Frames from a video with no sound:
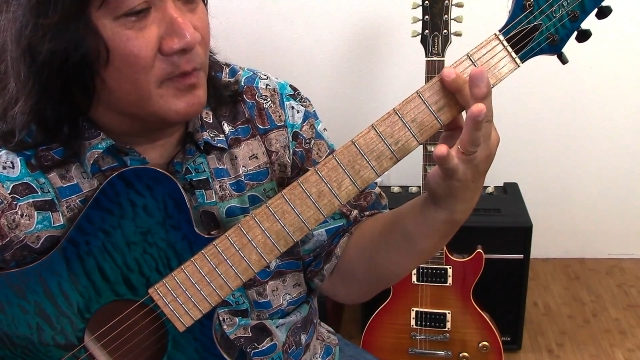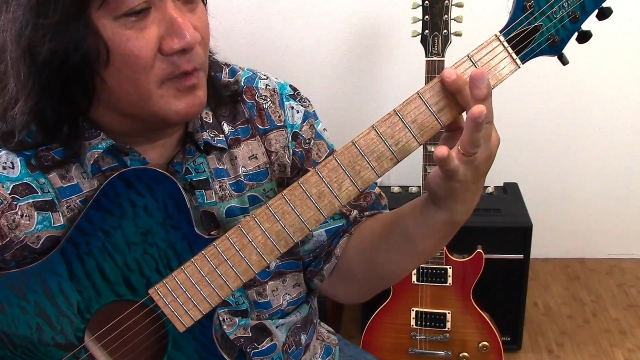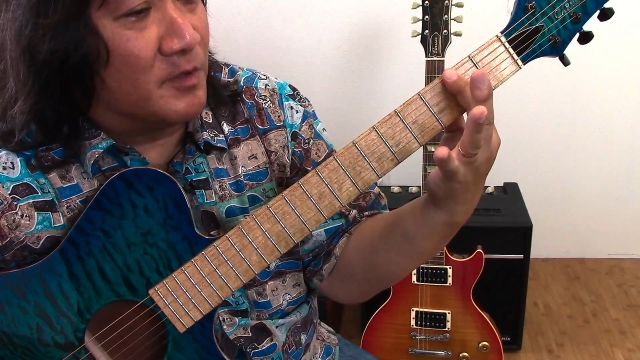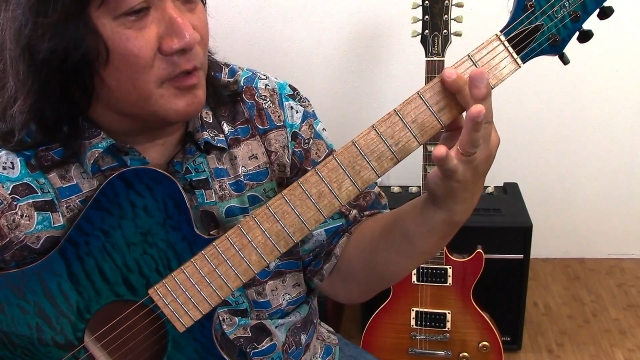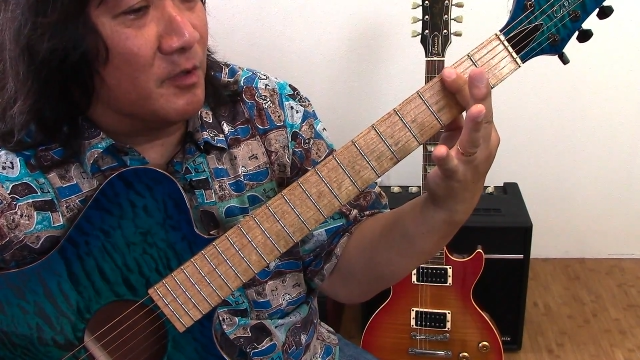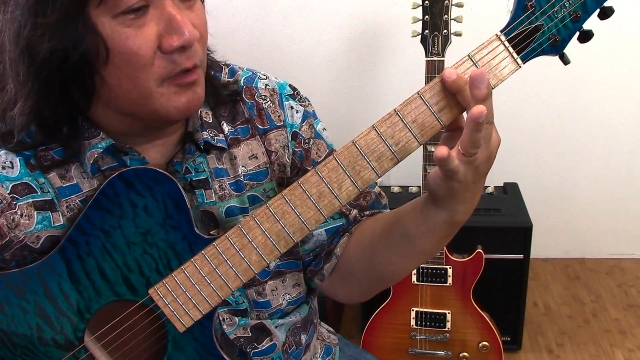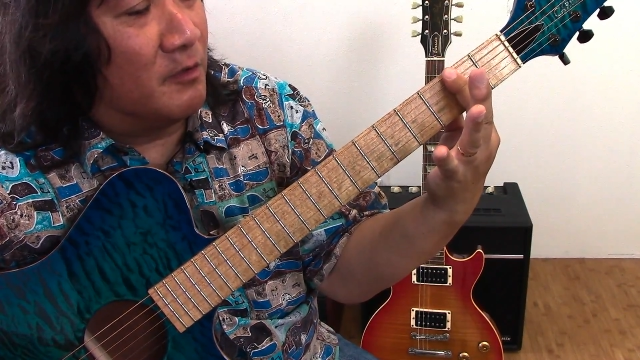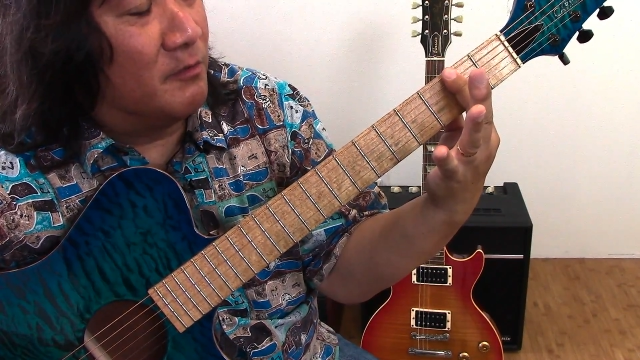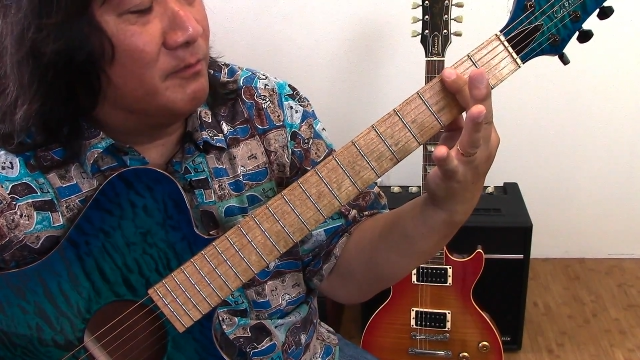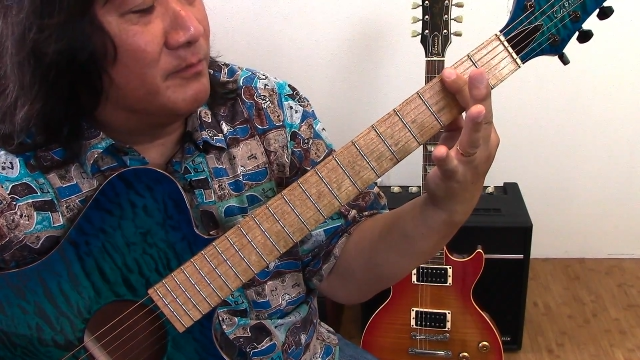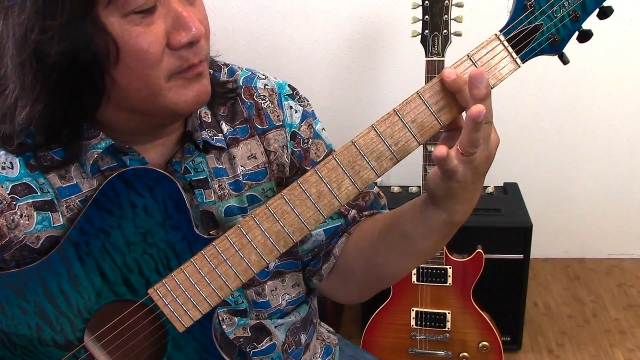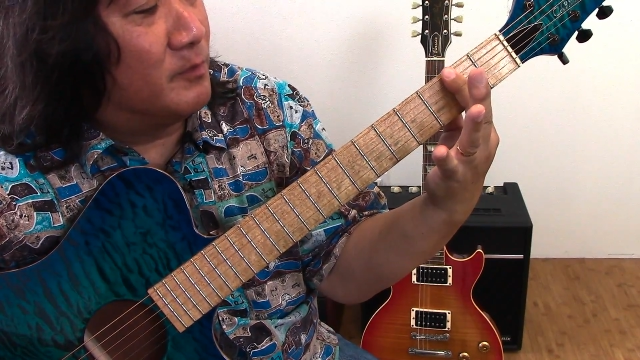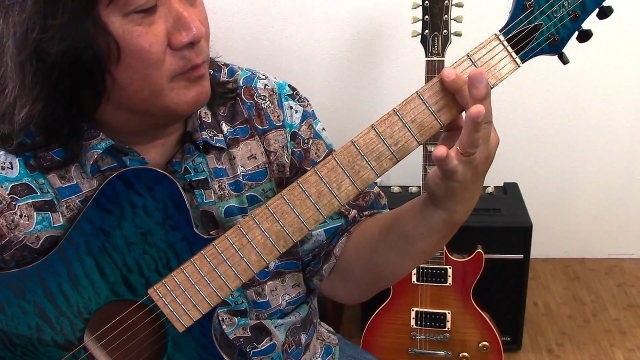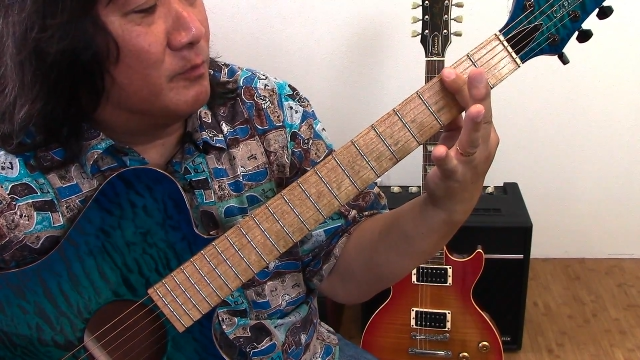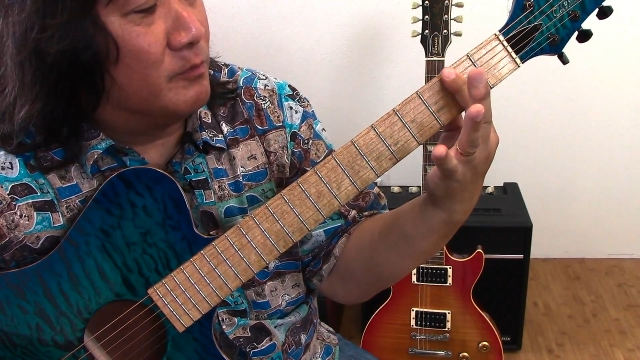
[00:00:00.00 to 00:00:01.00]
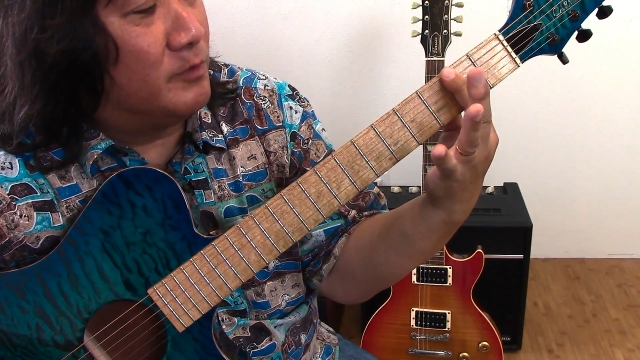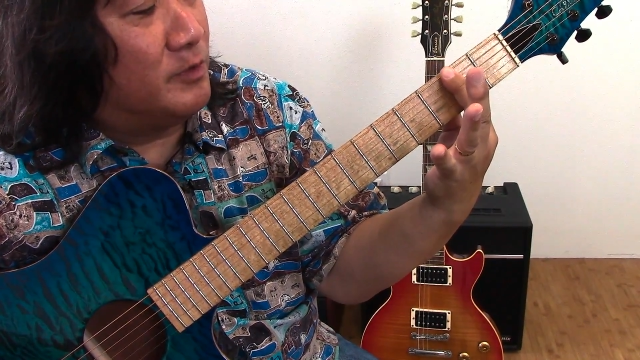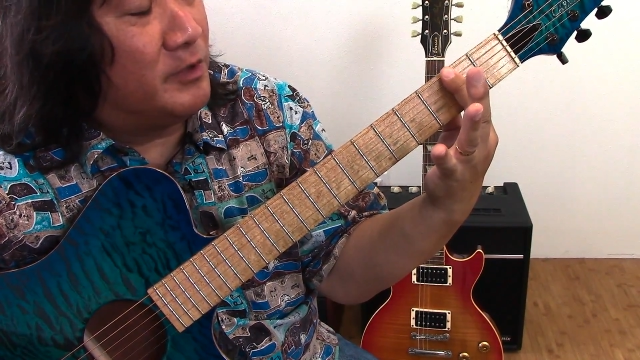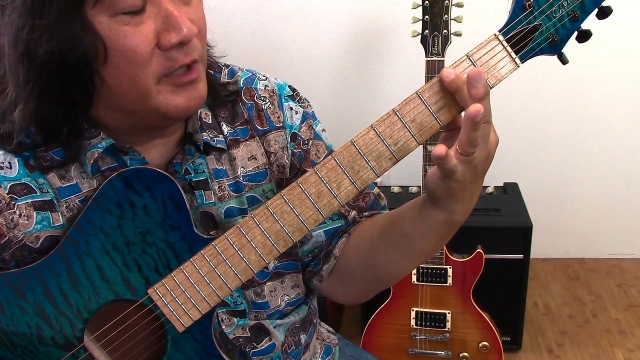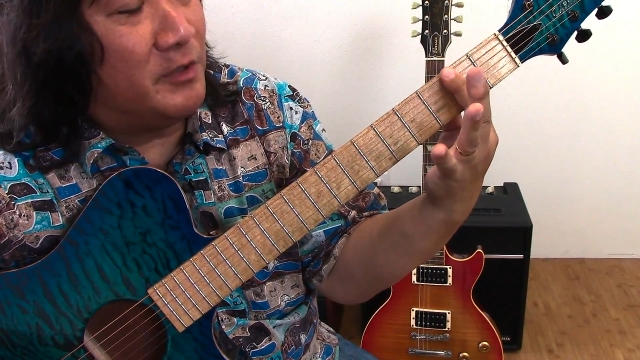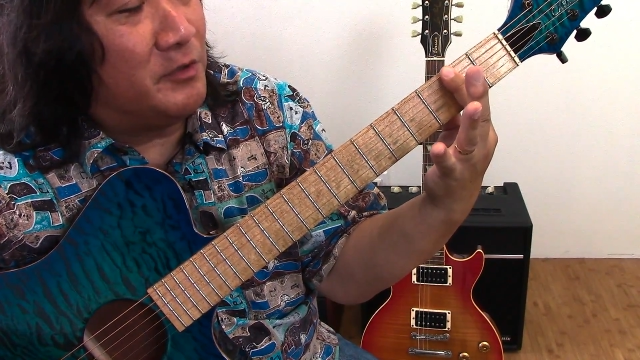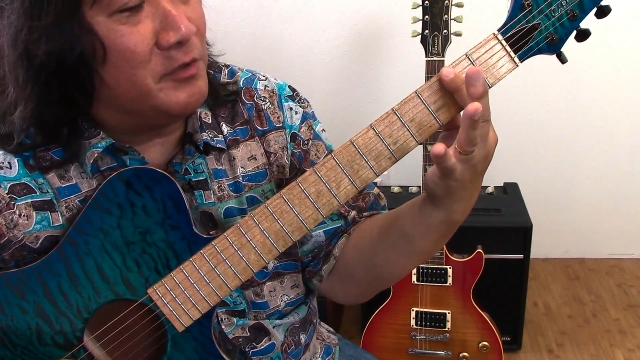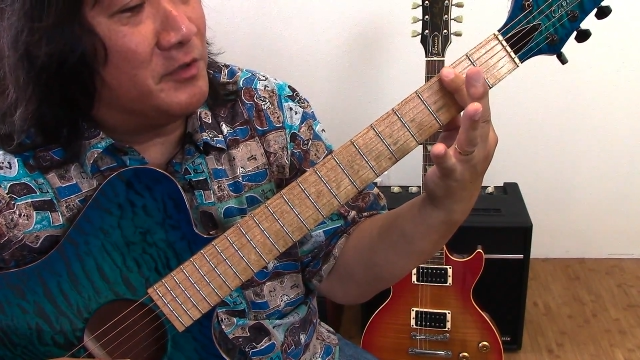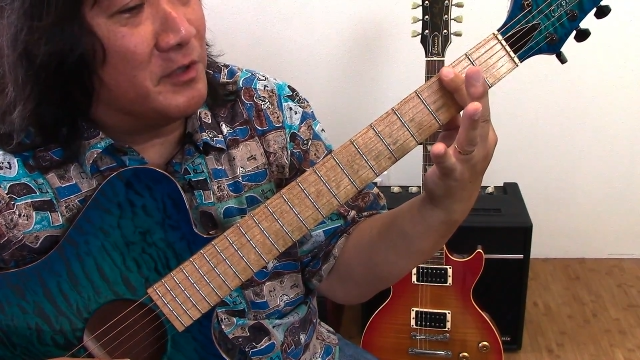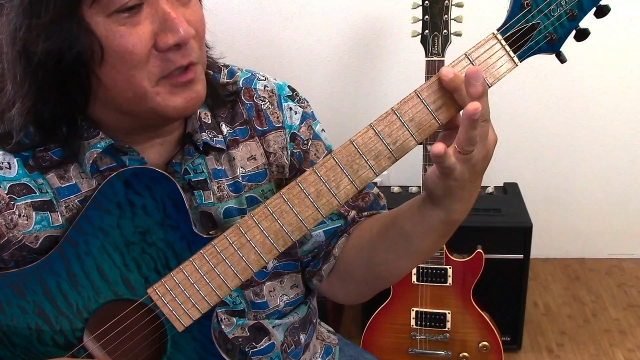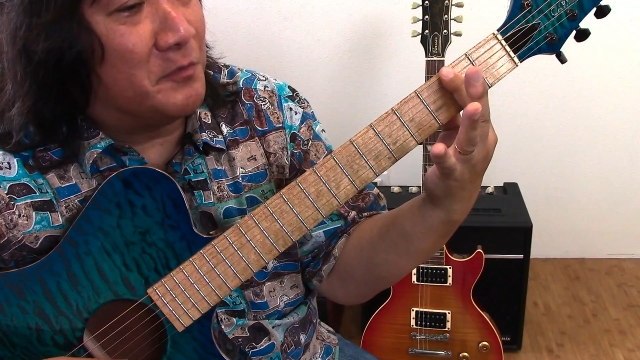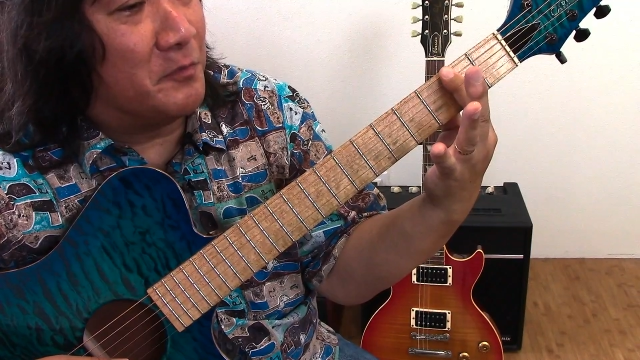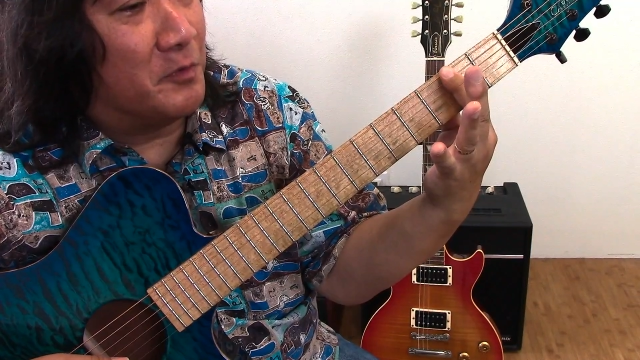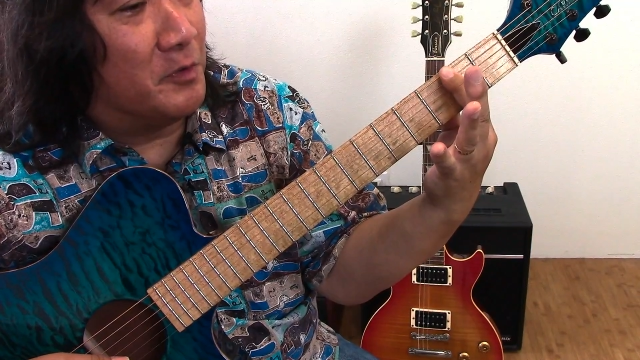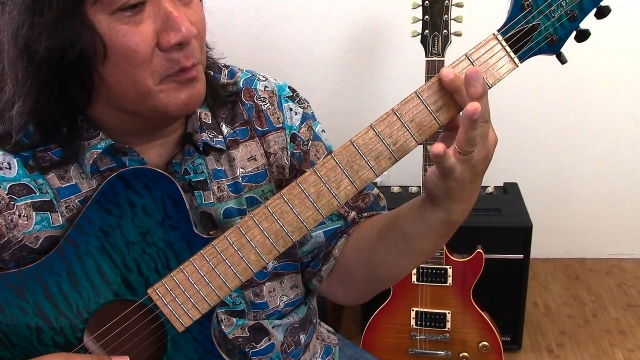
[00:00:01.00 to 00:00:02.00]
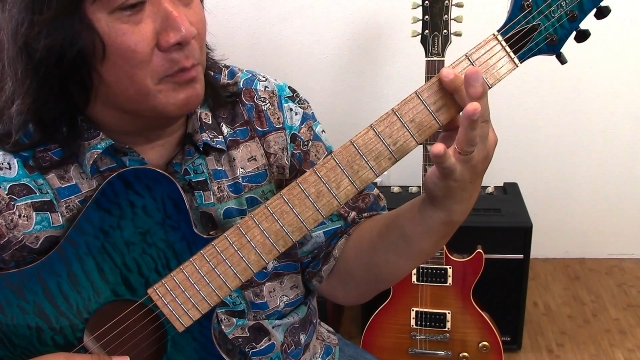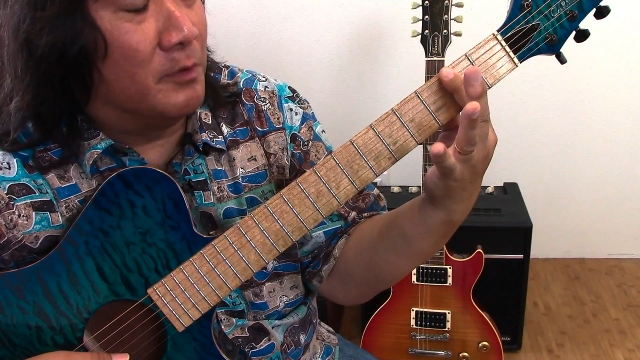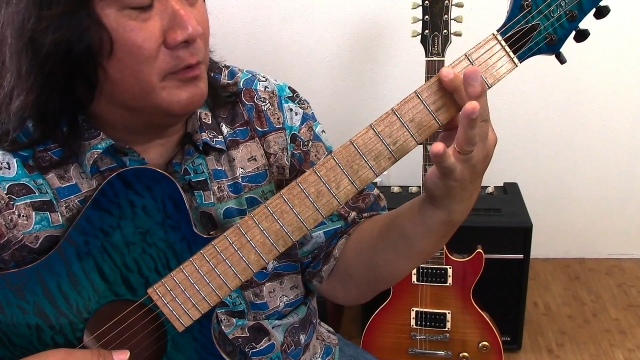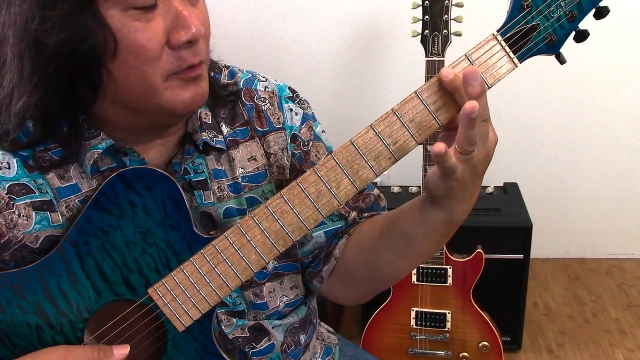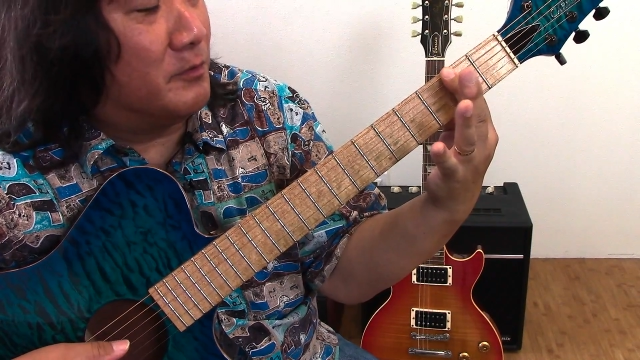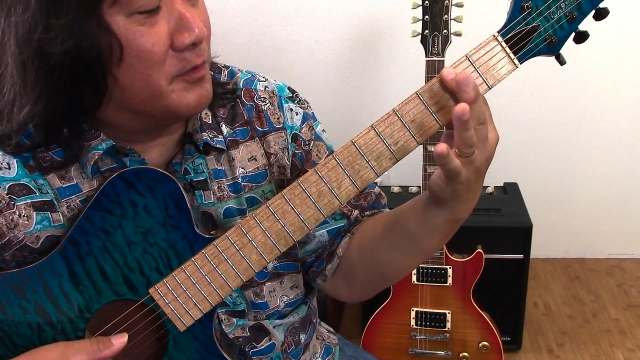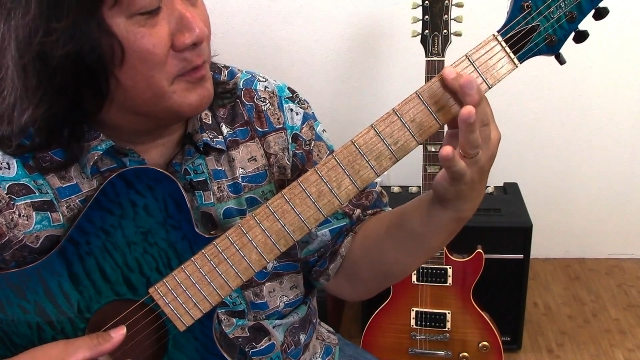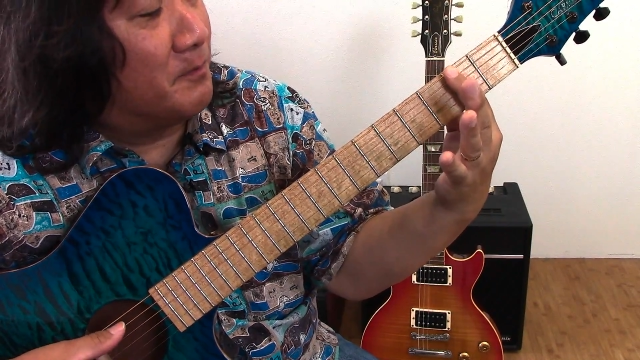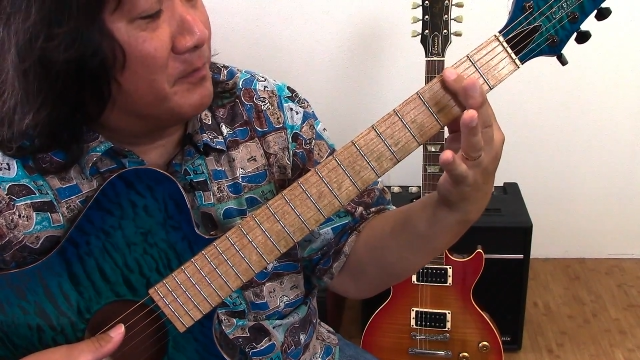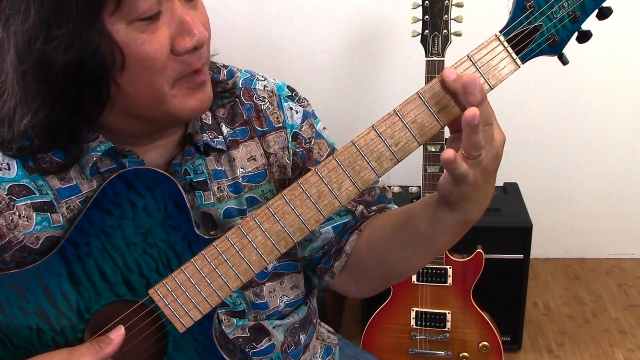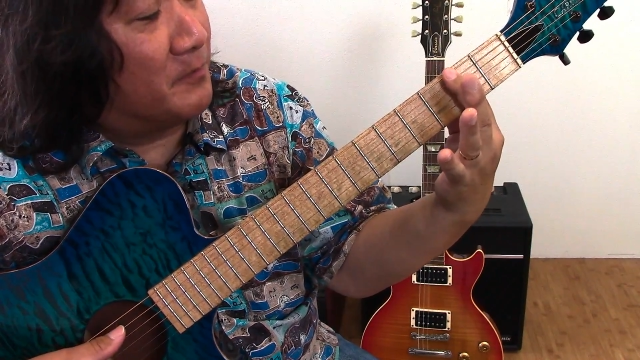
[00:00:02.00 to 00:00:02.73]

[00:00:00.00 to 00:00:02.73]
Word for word: So you can use this for your blues.